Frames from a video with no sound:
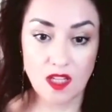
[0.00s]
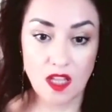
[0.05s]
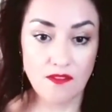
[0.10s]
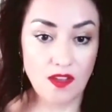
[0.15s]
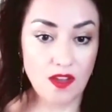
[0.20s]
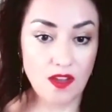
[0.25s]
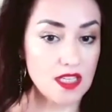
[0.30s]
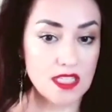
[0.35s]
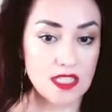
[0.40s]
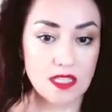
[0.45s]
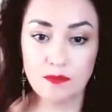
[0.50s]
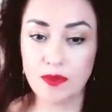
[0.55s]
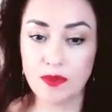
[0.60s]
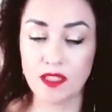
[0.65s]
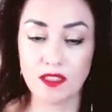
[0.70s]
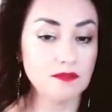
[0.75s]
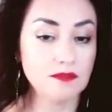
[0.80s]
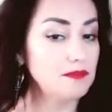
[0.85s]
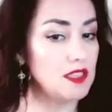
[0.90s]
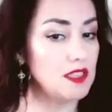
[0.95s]
Very
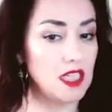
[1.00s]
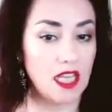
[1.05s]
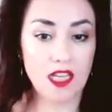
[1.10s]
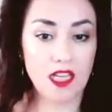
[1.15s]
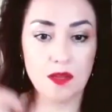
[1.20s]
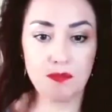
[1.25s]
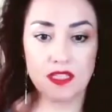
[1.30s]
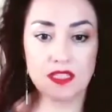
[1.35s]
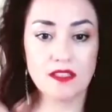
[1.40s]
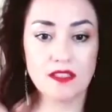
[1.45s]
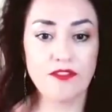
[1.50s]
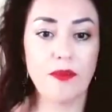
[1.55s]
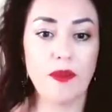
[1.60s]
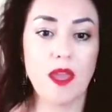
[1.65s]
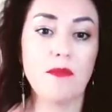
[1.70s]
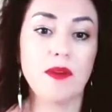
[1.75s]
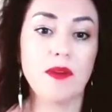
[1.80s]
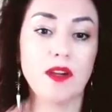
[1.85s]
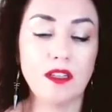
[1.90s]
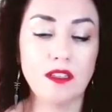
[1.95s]
simple. Take a piece of
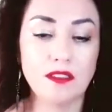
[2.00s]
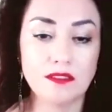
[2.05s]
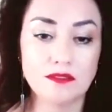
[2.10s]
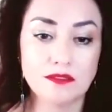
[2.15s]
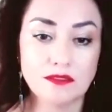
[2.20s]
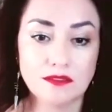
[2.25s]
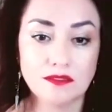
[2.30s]
paper.